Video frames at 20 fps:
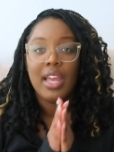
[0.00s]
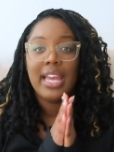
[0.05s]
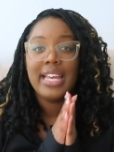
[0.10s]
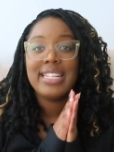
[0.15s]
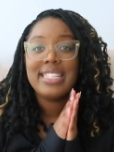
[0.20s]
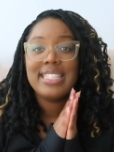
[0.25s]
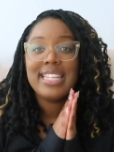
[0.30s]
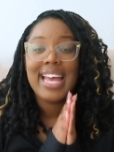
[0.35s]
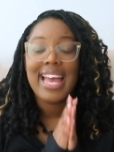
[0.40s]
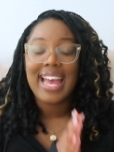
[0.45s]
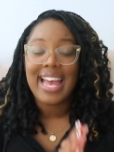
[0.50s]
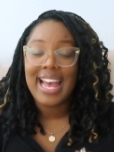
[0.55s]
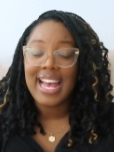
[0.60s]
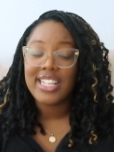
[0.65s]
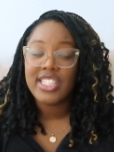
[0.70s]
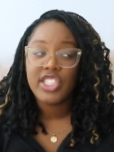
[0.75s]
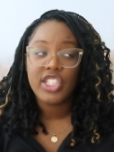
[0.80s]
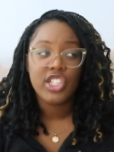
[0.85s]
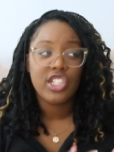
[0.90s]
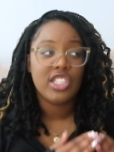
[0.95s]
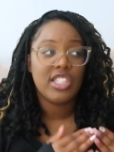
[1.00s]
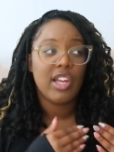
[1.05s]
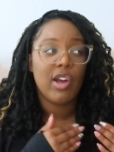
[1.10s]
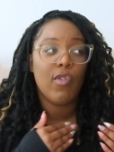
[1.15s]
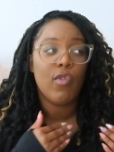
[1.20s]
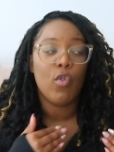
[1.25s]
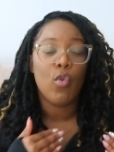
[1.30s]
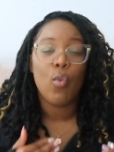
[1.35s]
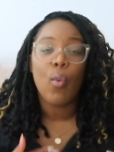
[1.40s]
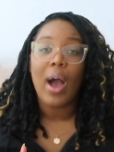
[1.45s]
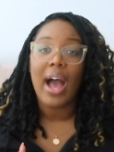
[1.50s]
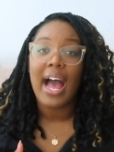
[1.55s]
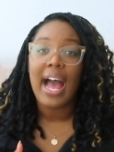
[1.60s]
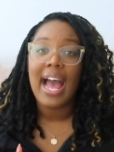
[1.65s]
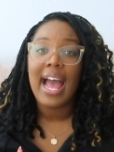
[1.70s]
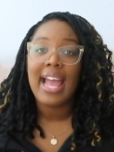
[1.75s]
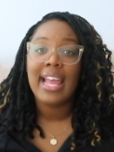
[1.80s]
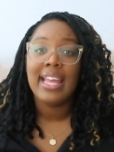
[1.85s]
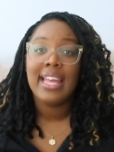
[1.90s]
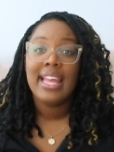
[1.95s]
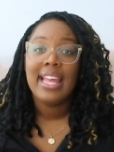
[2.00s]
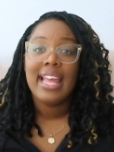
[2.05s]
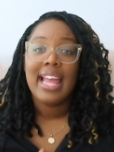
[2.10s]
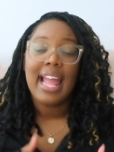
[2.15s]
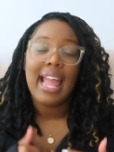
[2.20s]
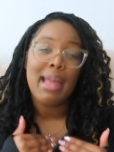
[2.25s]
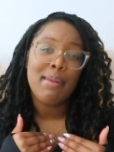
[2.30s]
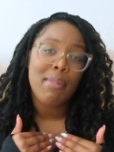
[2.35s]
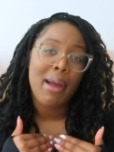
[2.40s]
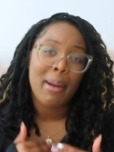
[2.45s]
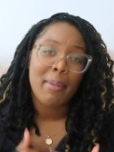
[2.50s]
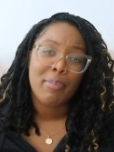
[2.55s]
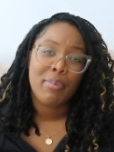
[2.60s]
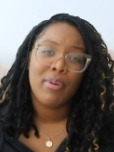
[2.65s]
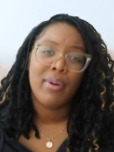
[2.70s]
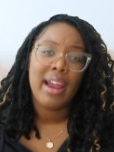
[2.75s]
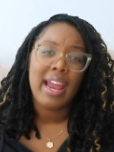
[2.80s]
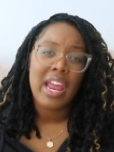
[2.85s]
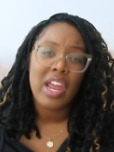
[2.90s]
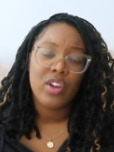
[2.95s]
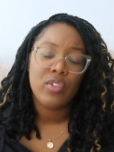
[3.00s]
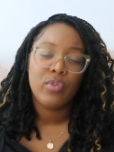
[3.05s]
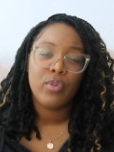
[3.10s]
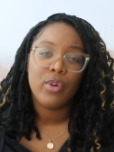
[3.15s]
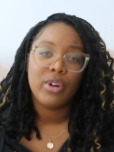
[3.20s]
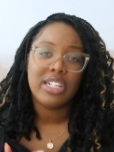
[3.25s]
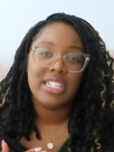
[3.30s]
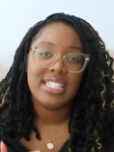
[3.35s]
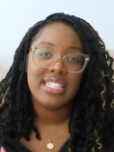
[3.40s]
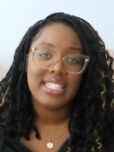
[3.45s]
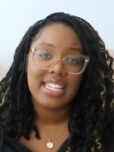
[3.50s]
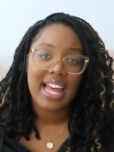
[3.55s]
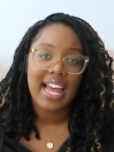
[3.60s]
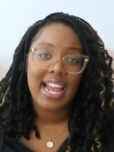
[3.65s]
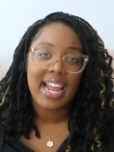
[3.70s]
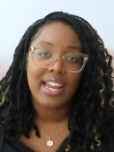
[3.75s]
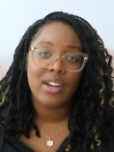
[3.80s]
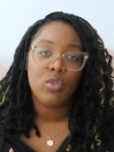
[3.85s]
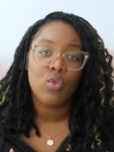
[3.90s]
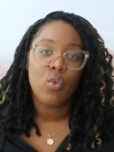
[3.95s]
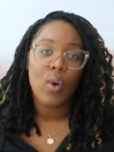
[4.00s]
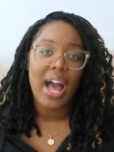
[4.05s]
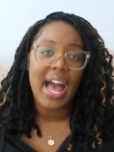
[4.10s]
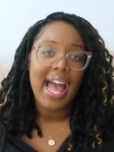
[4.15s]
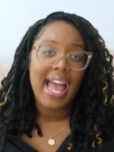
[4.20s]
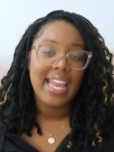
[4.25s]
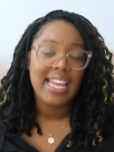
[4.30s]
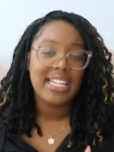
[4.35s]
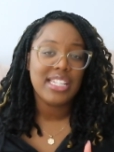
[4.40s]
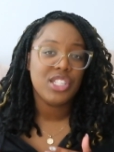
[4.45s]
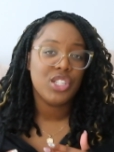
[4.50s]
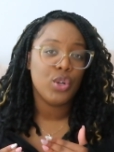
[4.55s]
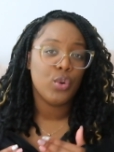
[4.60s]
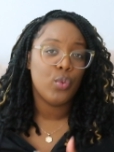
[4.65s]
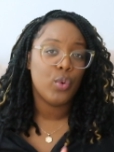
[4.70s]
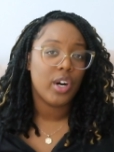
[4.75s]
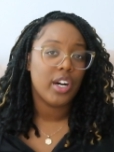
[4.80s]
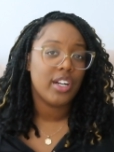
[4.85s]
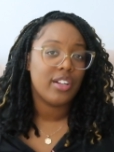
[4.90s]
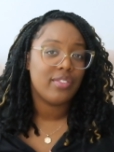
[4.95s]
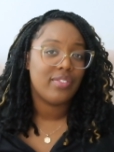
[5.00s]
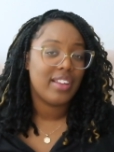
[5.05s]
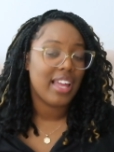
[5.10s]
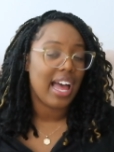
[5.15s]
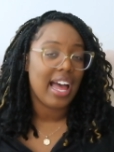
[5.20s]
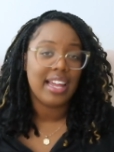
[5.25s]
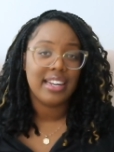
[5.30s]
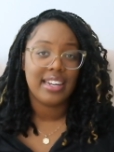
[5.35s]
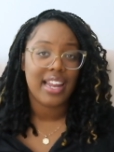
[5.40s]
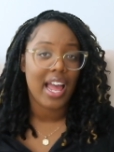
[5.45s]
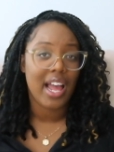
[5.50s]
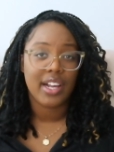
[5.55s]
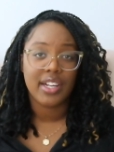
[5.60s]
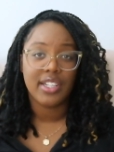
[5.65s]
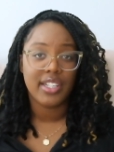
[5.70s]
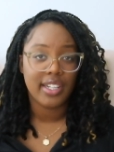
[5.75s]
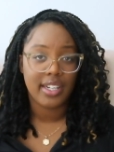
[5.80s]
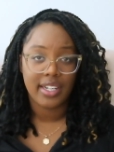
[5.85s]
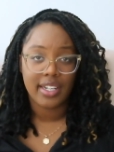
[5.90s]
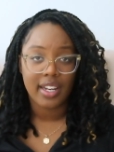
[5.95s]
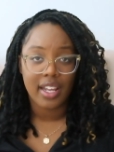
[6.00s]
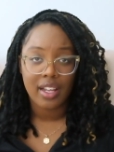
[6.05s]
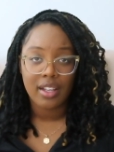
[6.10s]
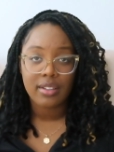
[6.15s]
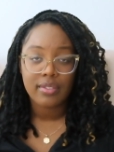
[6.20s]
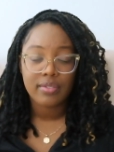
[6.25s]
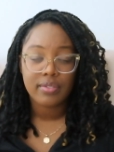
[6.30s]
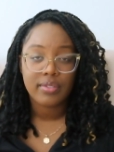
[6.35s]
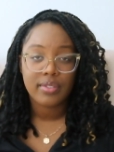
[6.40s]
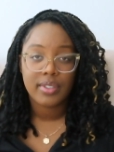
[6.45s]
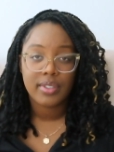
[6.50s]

It's to ask yourself, why am I praying for a sign? Why is the word of God not good enough?